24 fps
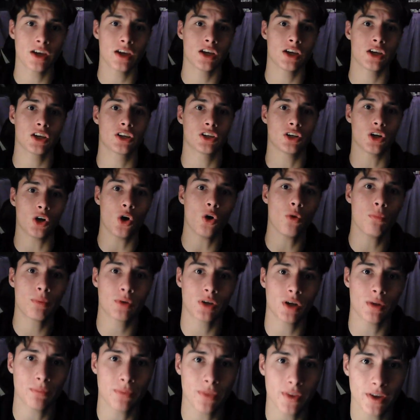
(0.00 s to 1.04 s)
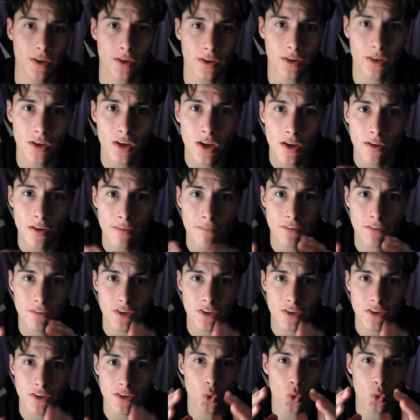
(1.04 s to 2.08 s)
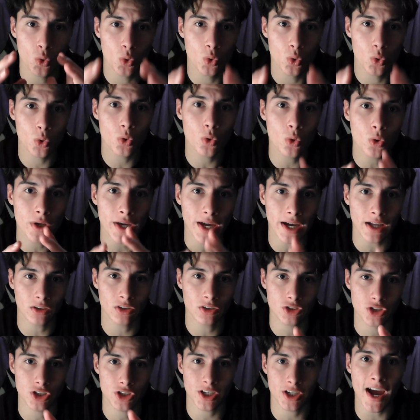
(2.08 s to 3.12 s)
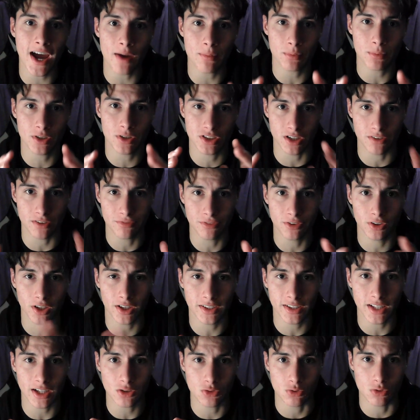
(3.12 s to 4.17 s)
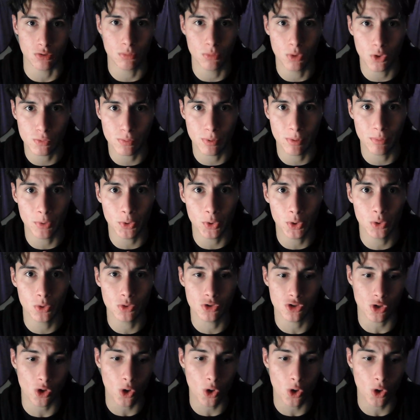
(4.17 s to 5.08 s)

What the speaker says: You're gonna open up the physical Google Calendar app, because I feel like that's what most people use.